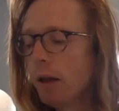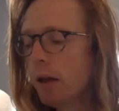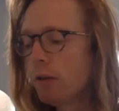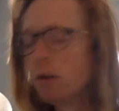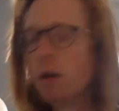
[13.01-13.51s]

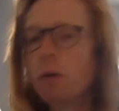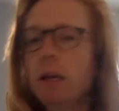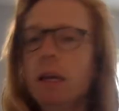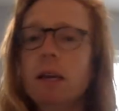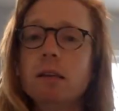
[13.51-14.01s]
there's no
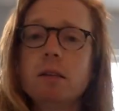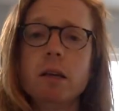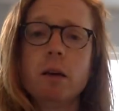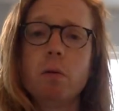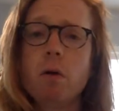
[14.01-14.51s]

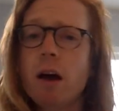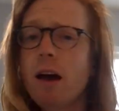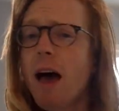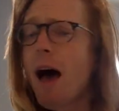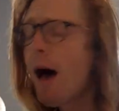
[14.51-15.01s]
easy
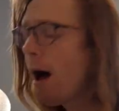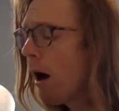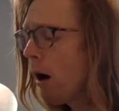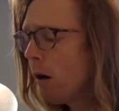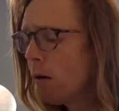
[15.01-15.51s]
way
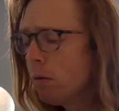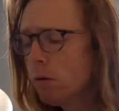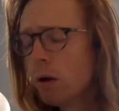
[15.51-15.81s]
out,